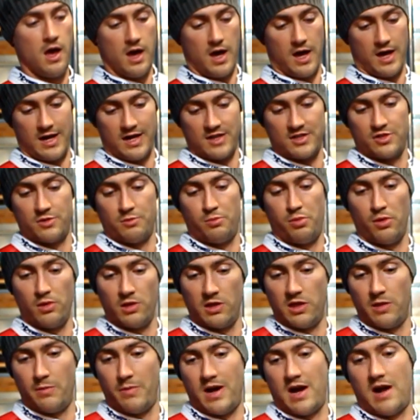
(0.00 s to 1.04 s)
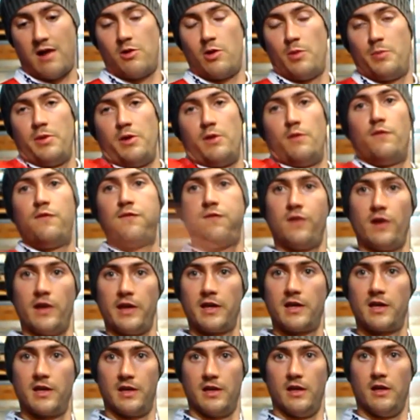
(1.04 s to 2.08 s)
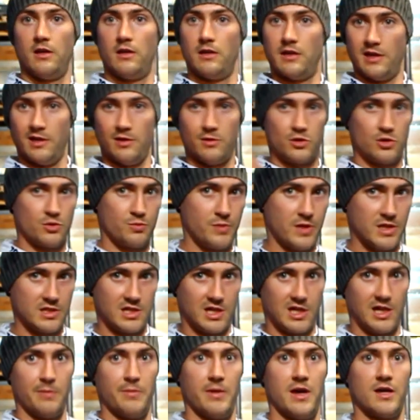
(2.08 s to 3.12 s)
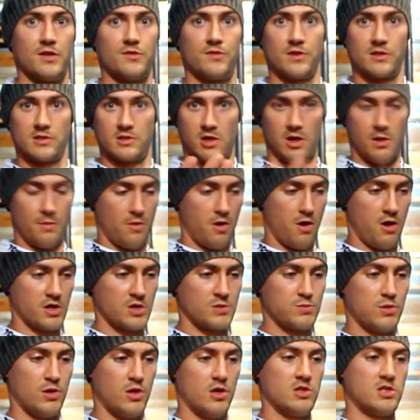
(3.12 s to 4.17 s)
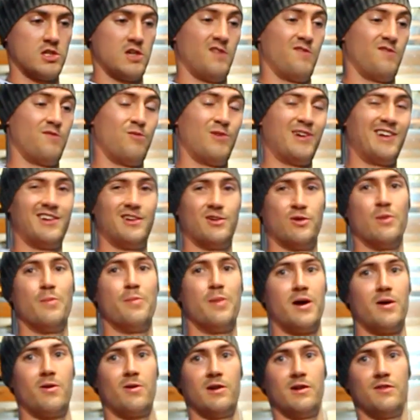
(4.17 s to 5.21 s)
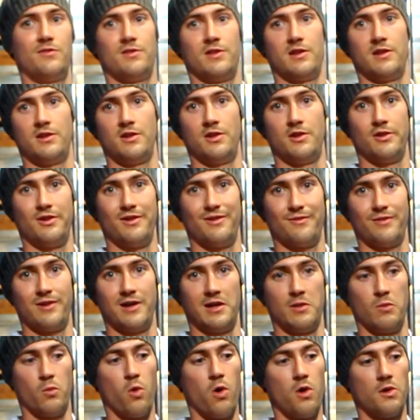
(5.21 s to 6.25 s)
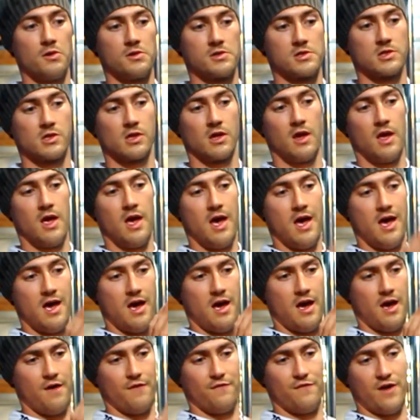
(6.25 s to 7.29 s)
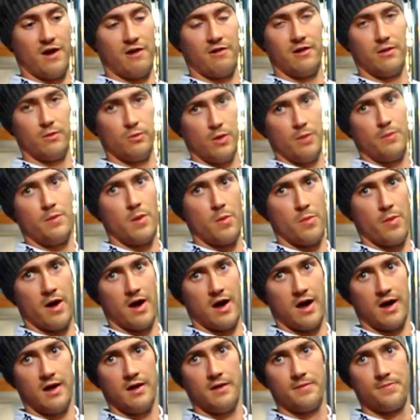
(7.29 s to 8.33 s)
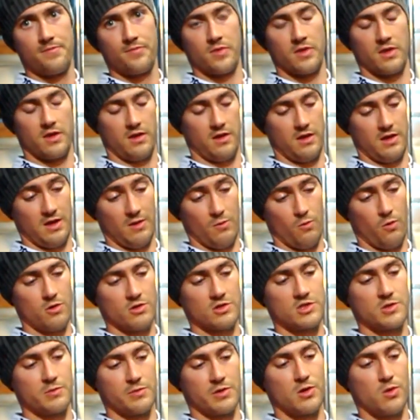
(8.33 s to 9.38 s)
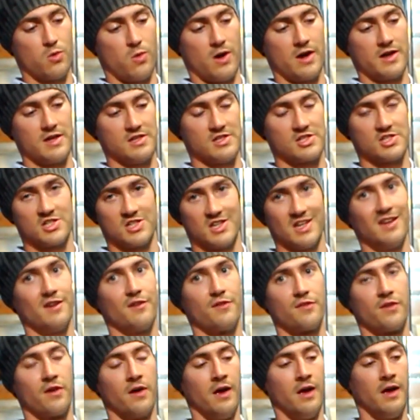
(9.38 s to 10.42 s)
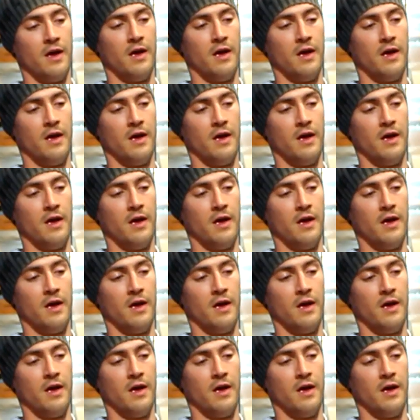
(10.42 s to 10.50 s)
And as you're pulling the bar up, it'll flick, and it'll just basically makes things a lot more explosive. When you're doing powerlifting, you don't really want a very whippy bar. It wants to be quite stiff.